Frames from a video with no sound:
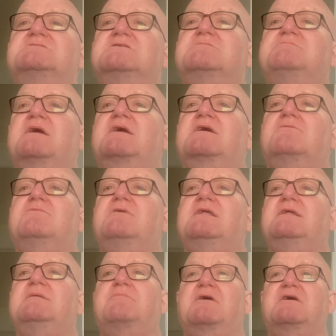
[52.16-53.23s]
to make a
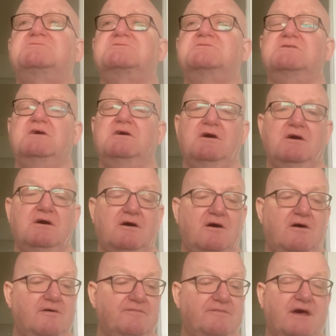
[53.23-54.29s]
real impression
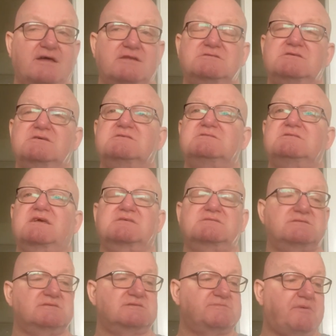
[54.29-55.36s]
on that
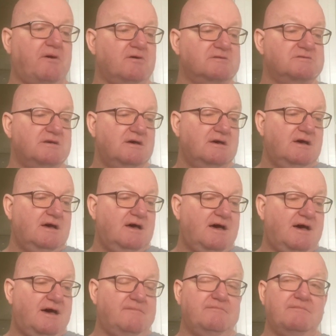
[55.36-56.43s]
6th spot.
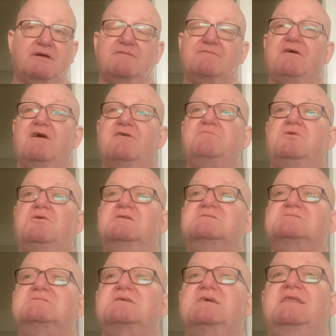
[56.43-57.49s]
But 5
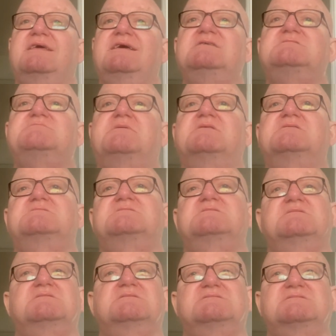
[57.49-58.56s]
points in it, but
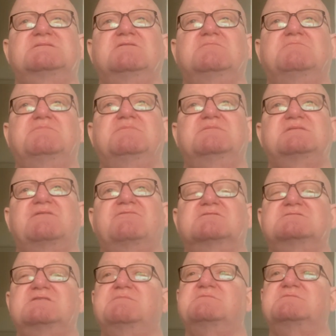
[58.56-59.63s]
still several
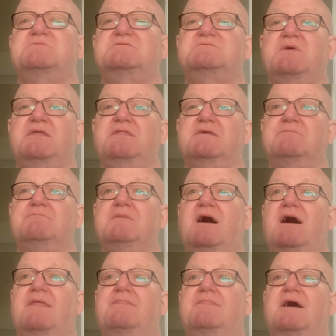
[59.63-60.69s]
teams between them
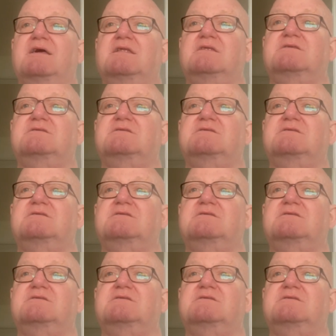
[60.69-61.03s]
and that